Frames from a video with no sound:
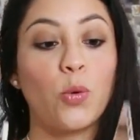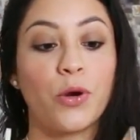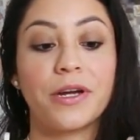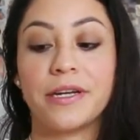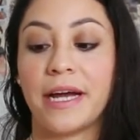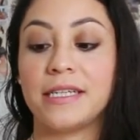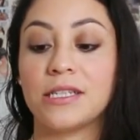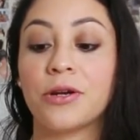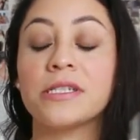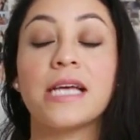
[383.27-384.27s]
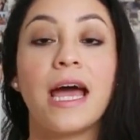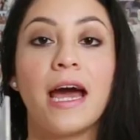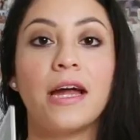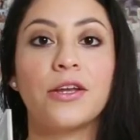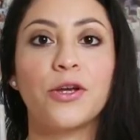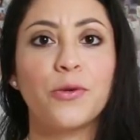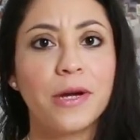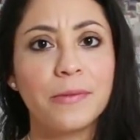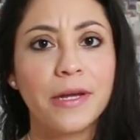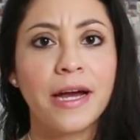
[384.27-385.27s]
organizers and you
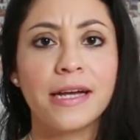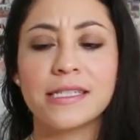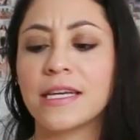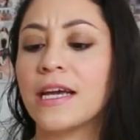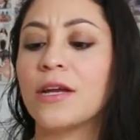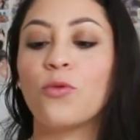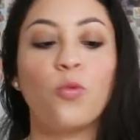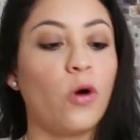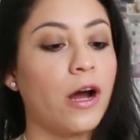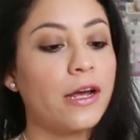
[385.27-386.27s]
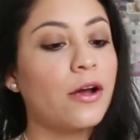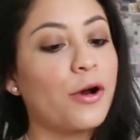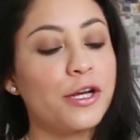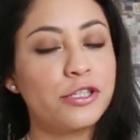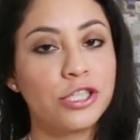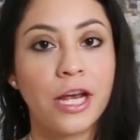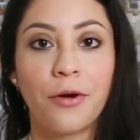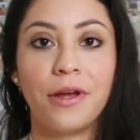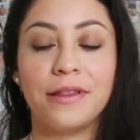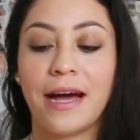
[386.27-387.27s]
might be asking why are you
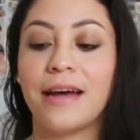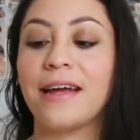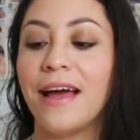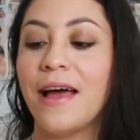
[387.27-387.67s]
sharing that?